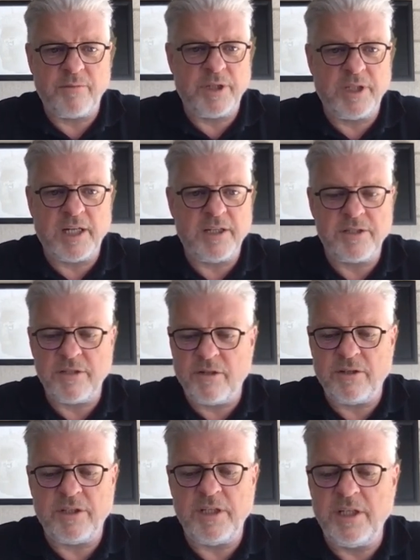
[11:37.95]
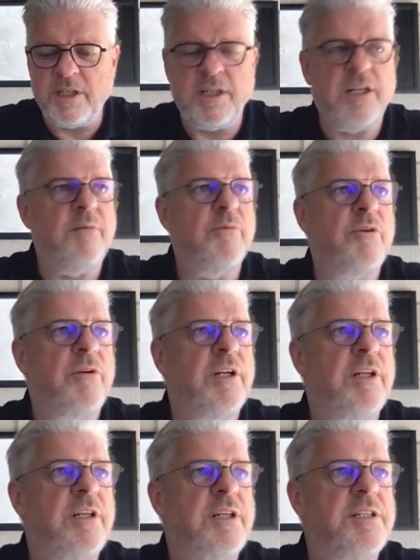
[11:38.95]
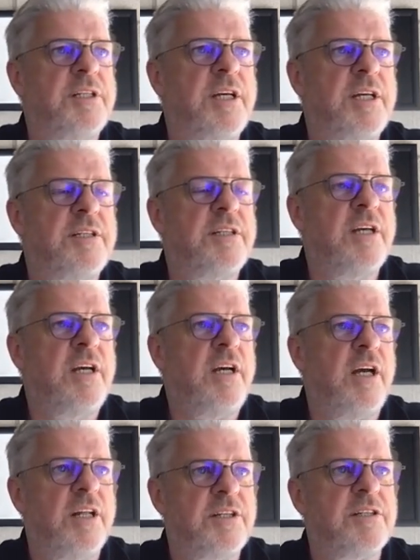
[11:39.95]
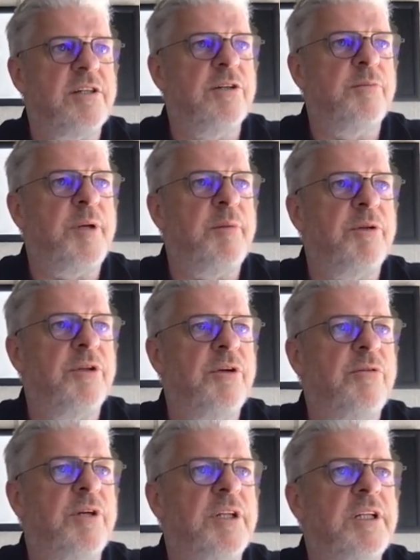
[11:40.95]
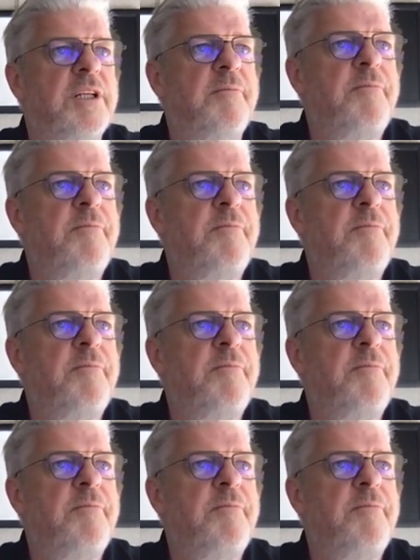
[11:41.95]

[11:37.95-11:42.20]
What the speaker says: but that is not needed anymore in these days, and still people do it.